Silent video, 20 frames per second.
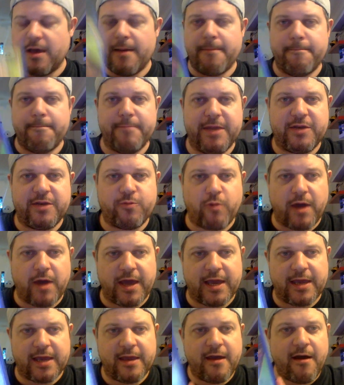
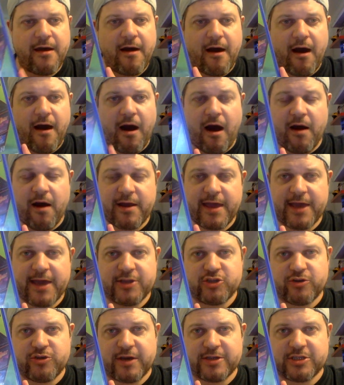Midway, Arcade
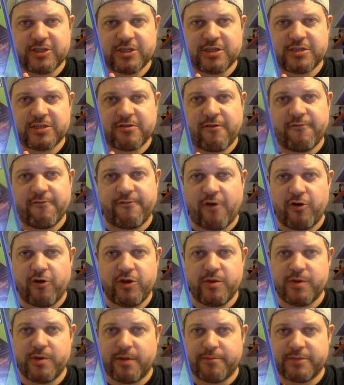Treasures,
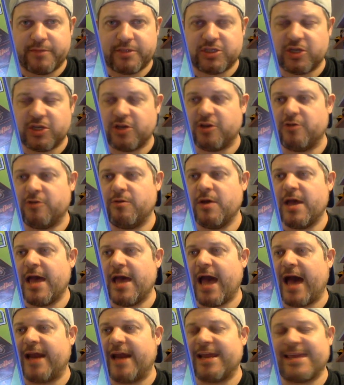Volume Number 2,
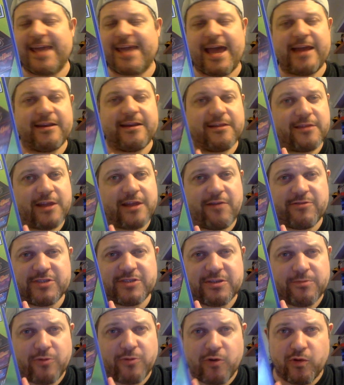and again, there are
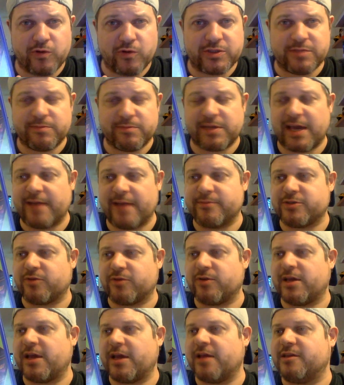some awesome games
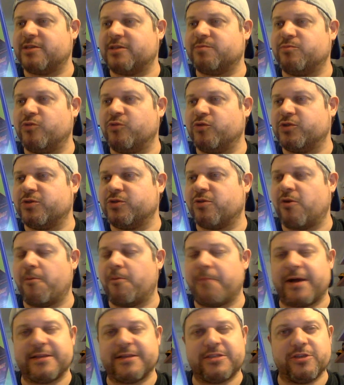on here. There's Mortal
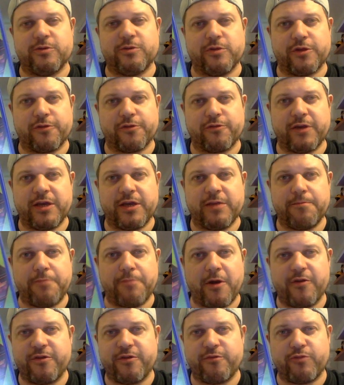Kombat 2 and 3,
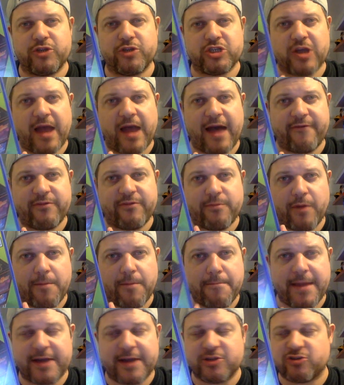both of which I have in my
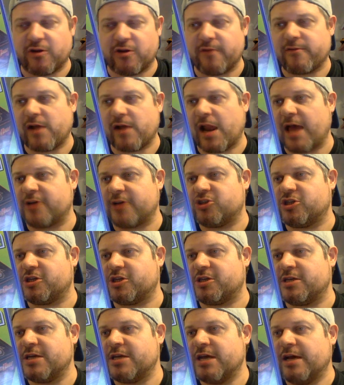Mega Drive
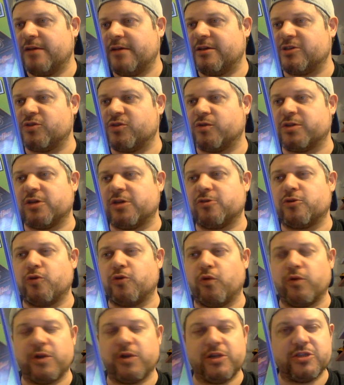collection. There's also
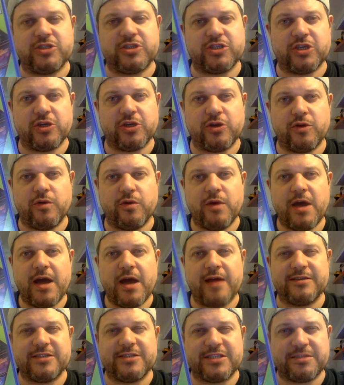Gauntlet 2
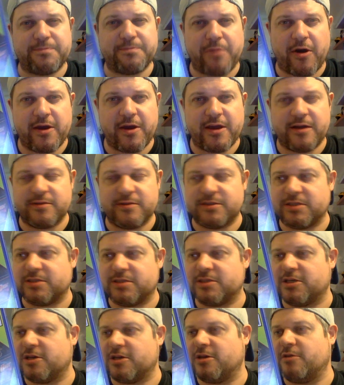and Spy Hunter
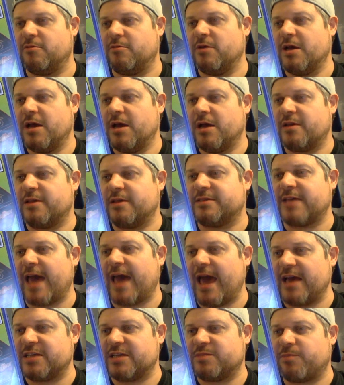2. There's
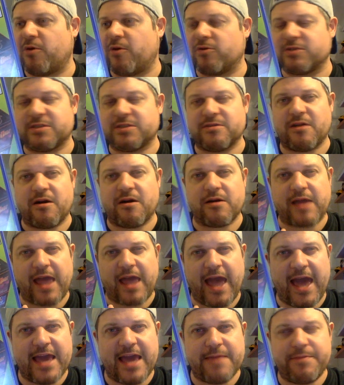Xbox Narc,
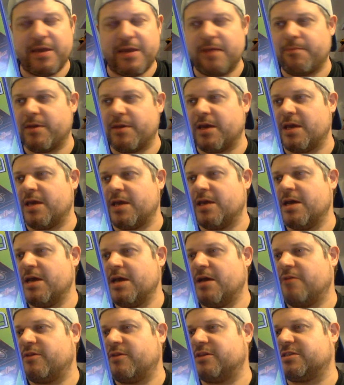APB.
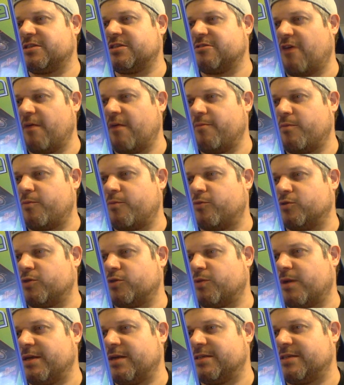There's Cyberball
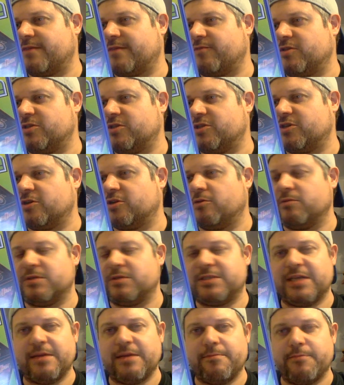2072,
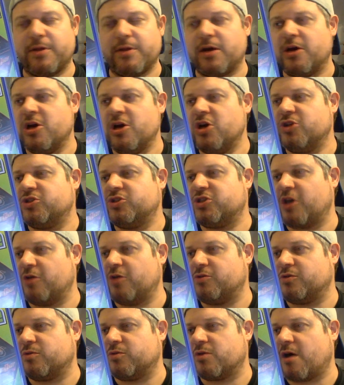Timber,
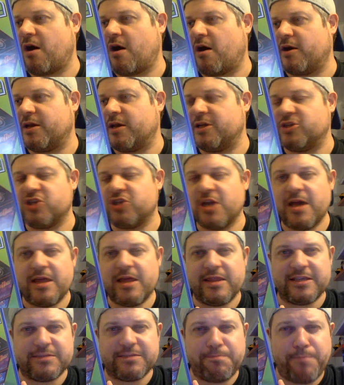Total Carnage.
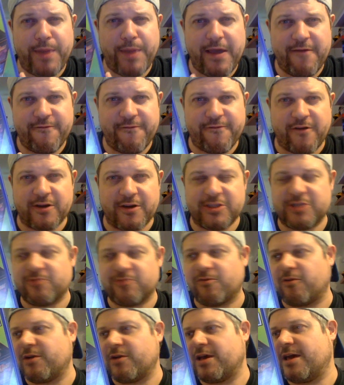There's Pit
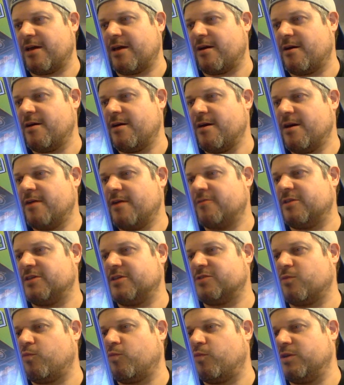Fighter on here.
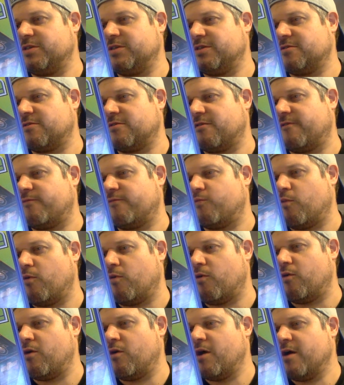There's Wizard of
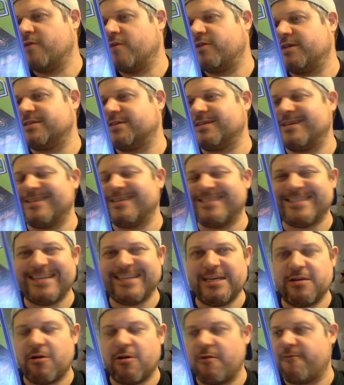War. There's
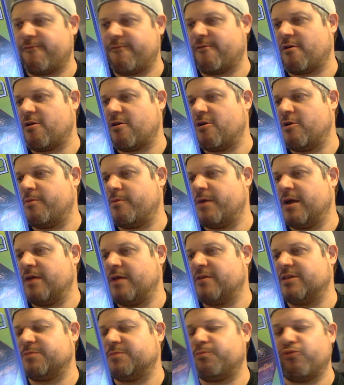Xenophobe.
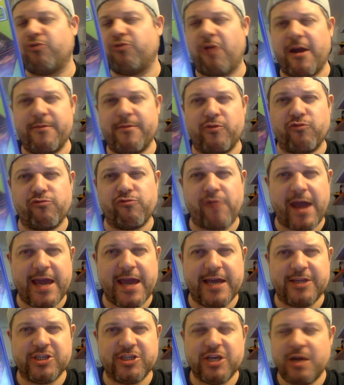There's Primal
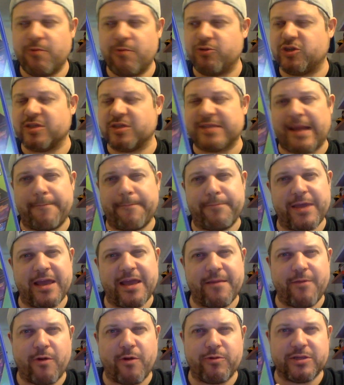Rage, which is that beat
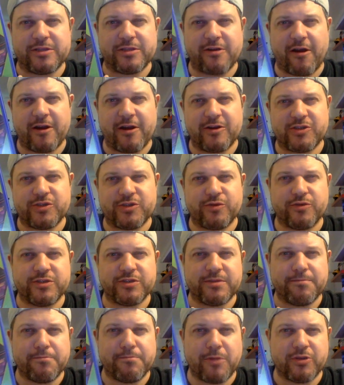'em up with dinosaurs
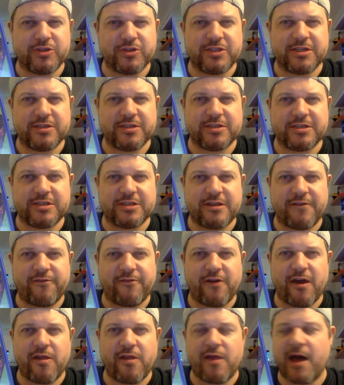and monsters and stuff
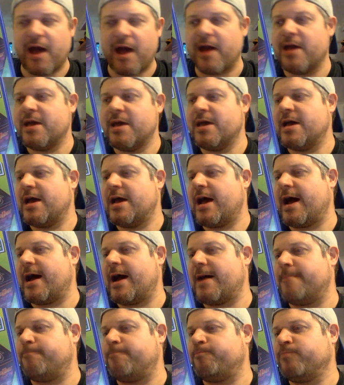like that.
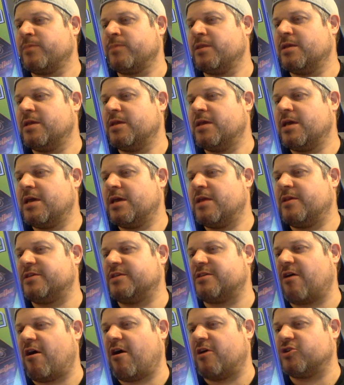
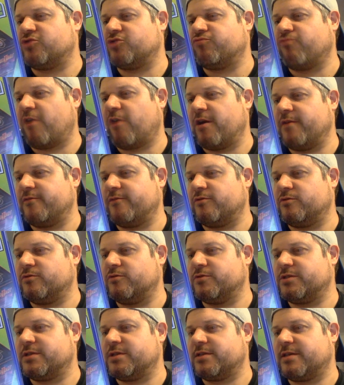There's Arch
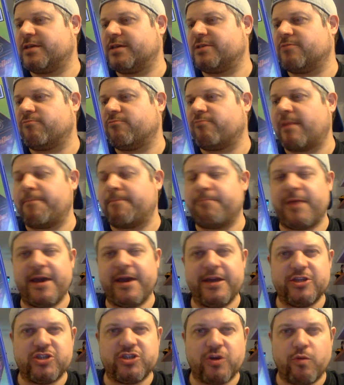Rivals, there's
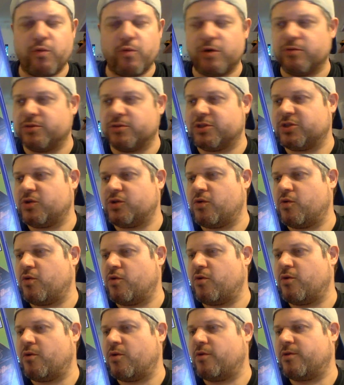Rampage World
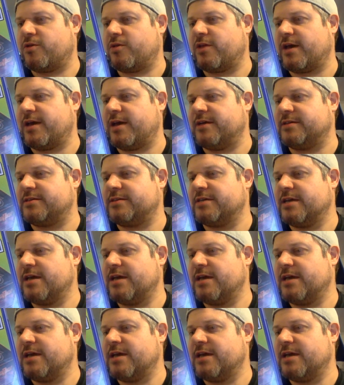Tour, there's